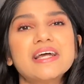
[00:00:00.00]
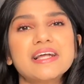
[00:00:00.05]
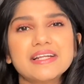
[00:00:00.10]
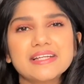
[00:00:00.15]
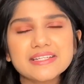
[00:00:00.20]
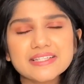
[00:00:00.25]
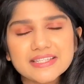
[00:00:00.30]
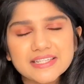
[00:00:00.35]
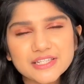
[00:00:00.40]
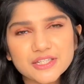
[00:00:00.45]

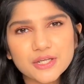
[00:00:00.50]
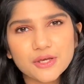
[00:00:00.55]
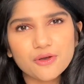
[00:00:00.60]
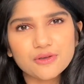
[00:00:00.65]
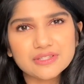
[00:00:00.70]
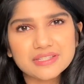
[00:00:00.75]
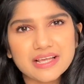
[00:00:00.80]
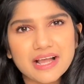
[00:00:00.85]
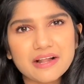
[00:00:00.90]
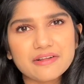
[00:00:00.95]
listening to
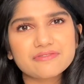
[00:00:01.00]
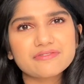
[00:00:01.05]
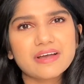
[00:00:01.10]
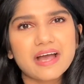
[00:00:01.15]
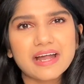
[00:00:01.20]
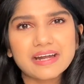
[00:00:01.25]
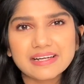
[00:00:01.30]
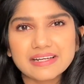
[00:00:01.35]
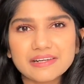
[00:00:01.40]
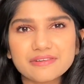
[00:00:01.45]
yourself
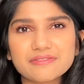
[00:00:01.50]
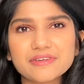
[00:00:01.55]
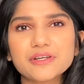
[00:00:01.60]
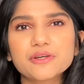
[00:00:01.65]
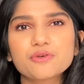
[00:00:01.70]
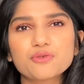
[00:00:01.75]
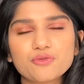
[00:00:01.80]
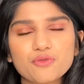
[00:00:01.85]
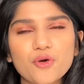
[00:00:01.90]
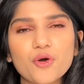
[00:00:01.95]
and living
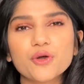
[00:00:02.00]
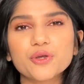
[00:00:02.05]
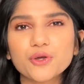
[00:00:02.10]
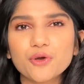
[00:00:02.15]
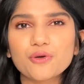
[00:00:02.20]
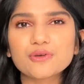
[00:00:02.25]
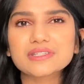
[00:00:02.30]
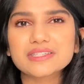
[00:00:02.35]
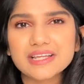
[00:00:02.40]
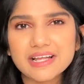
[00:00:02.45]
for
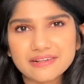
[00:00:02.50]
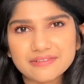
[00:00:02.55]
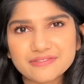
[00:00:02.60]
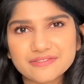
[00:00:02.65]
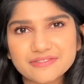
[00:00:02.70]
yourself.